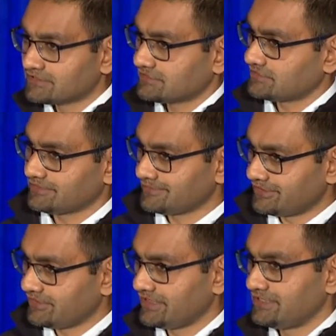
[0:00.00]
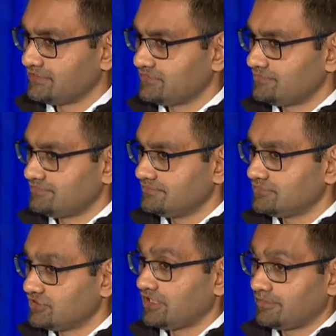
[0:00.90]
So, you know, I didn't
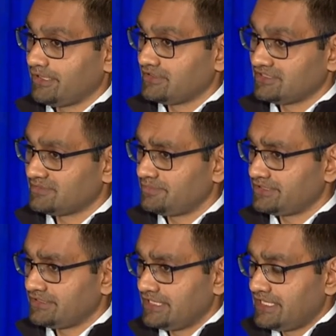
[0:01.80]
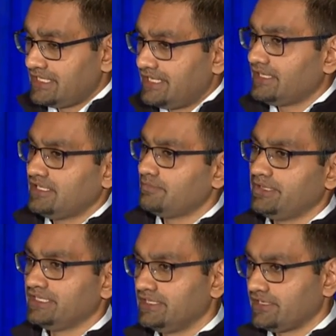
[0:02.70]
talk about this, but nothing
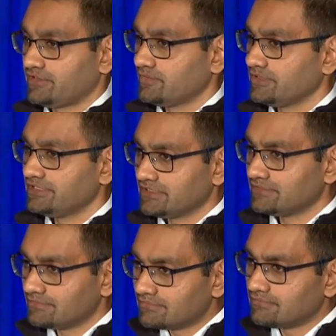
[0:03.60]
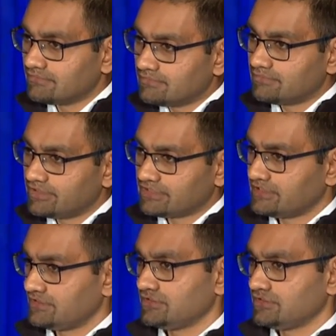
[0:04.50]
big there. We did build it